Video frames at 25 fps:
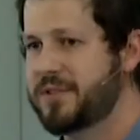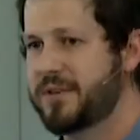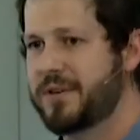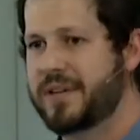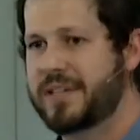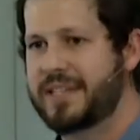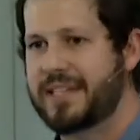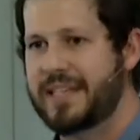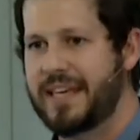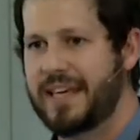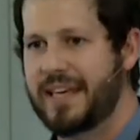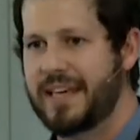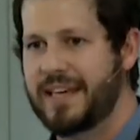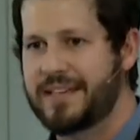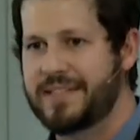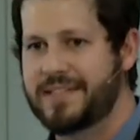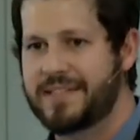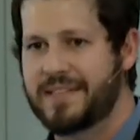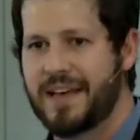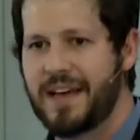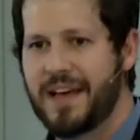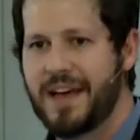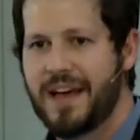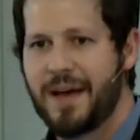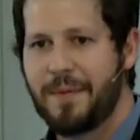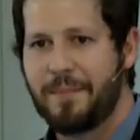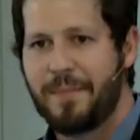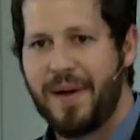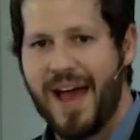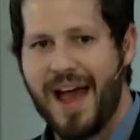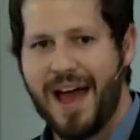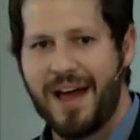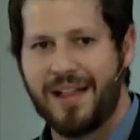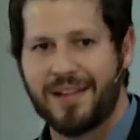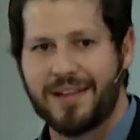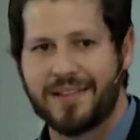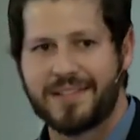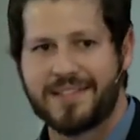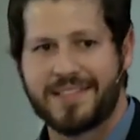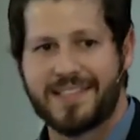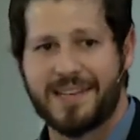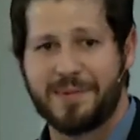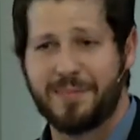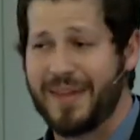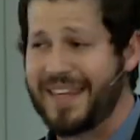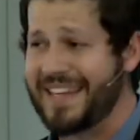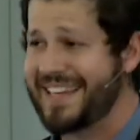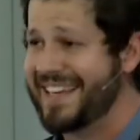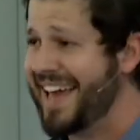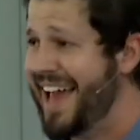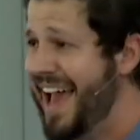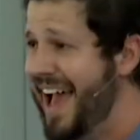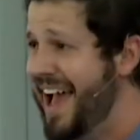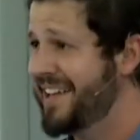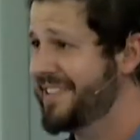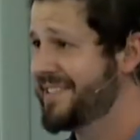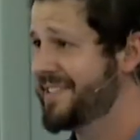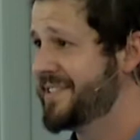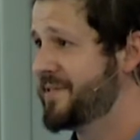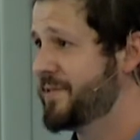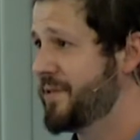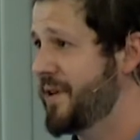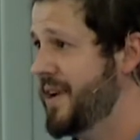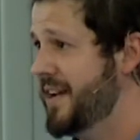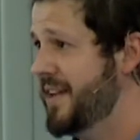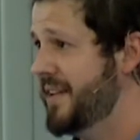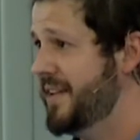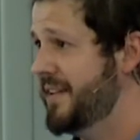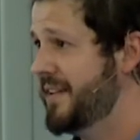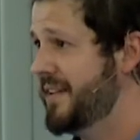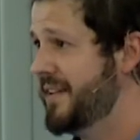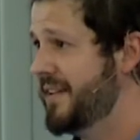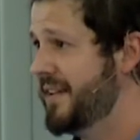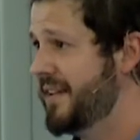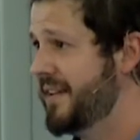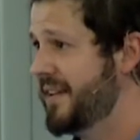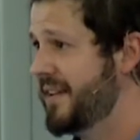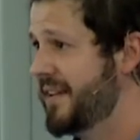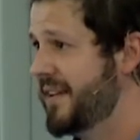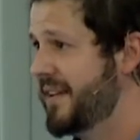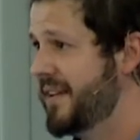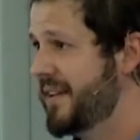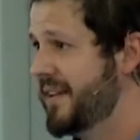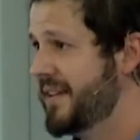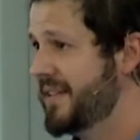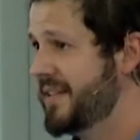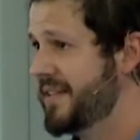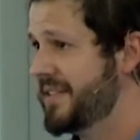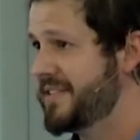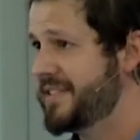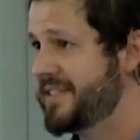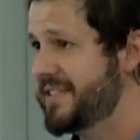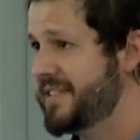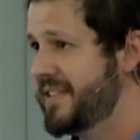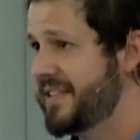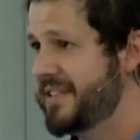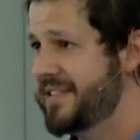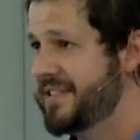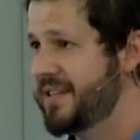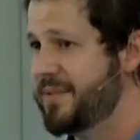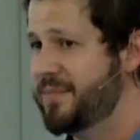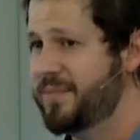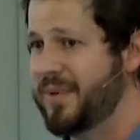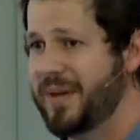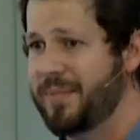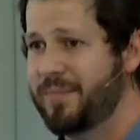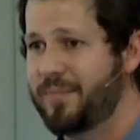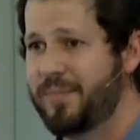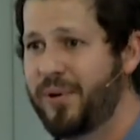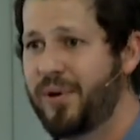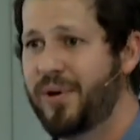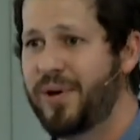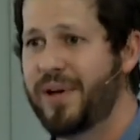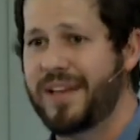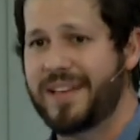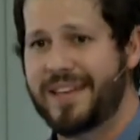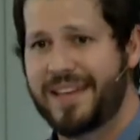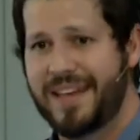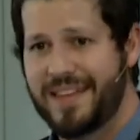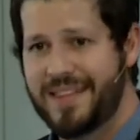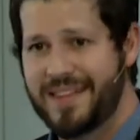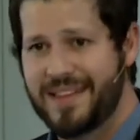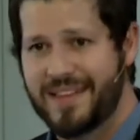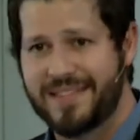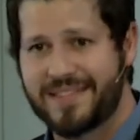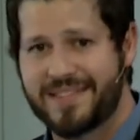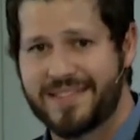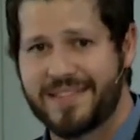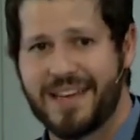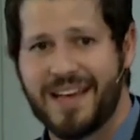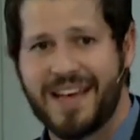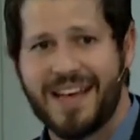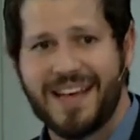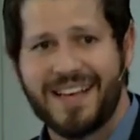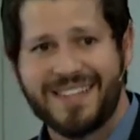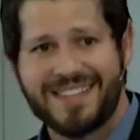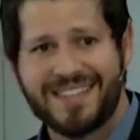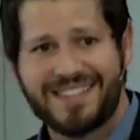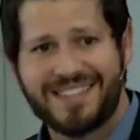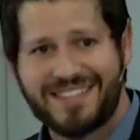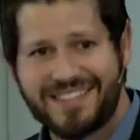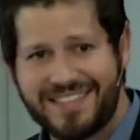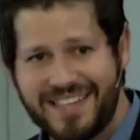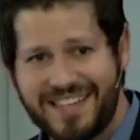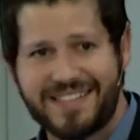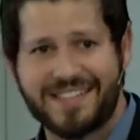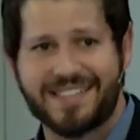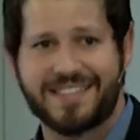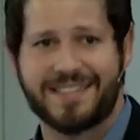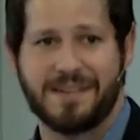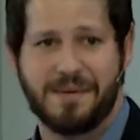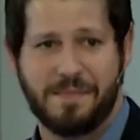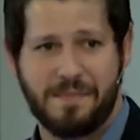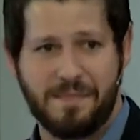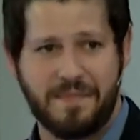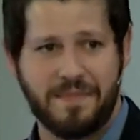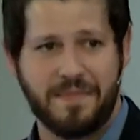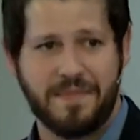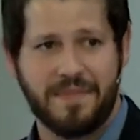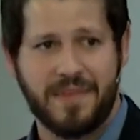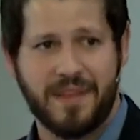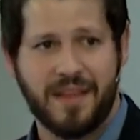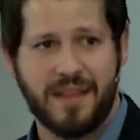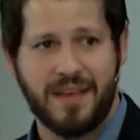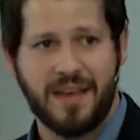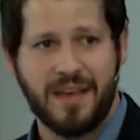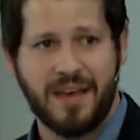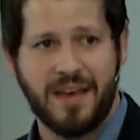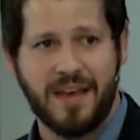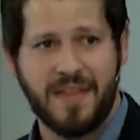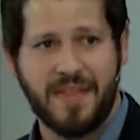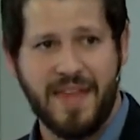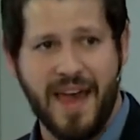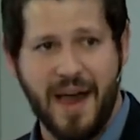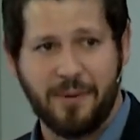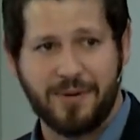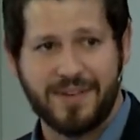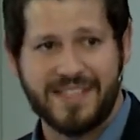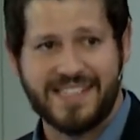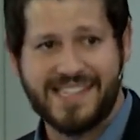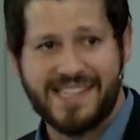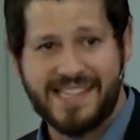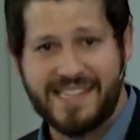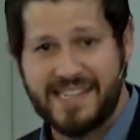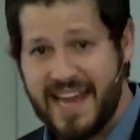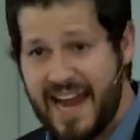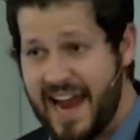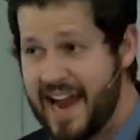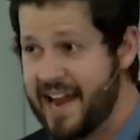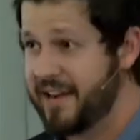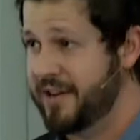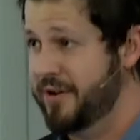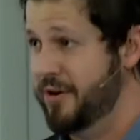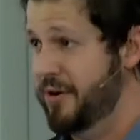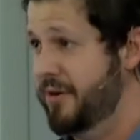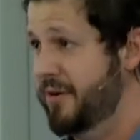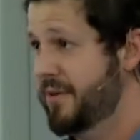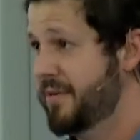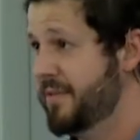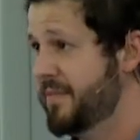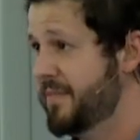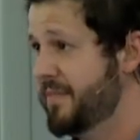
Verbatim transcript: to a king's palace to be castrated, to, to be put in this system. That was Daniel.